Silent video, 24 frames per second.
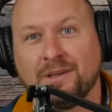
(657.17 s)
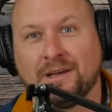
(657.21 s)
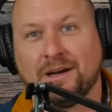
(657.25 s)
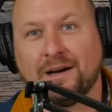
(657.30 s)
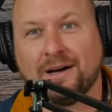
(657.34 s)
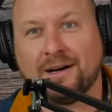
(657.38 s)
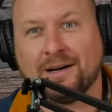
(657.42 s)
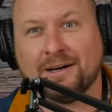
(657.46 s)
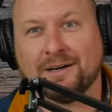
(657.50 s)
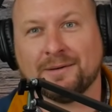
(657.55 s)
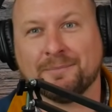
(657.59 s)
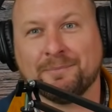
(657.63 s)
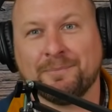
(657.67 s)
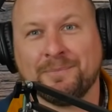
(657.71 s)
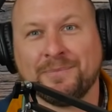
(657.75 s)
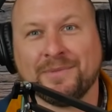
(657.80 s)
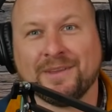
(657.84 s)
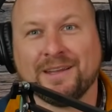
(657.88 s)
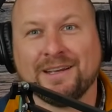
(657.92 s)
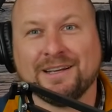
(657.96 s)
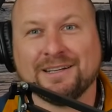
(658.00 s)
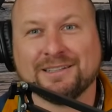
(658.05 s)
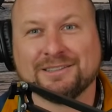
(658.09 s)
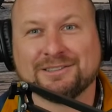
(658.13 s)
Um,
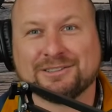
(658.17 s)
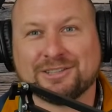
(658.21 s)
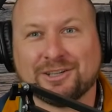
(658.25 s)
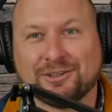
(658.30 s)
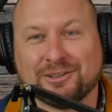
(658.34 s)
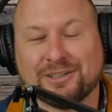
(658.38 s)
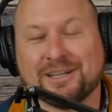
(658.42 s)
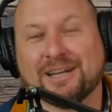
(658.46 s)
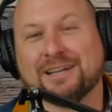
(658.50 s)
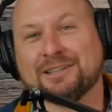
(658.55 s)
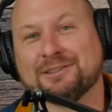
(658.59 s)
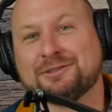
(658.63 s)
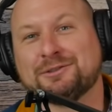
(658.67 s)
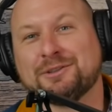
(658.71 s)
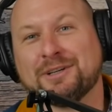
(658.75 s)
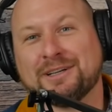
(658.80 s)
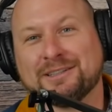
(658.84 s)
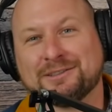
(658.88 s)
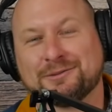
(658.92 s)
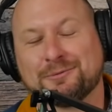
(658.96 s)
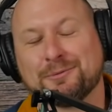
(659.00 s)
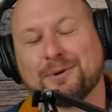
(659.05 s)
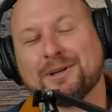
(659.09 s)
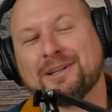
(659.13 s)
so it's
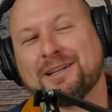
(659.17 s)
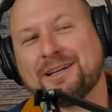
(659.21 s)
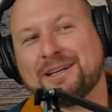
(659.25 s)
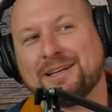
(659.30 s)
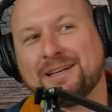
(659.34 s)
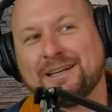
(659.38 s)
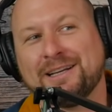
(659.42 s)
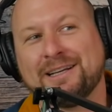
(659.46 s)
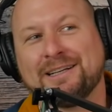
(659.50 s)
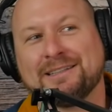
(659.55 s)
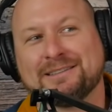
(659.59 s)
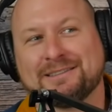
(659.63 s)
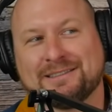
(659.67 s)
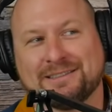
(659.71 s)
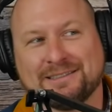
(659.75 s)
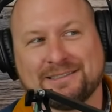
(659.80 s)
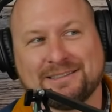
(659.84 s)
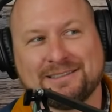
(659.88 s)
it's really neat to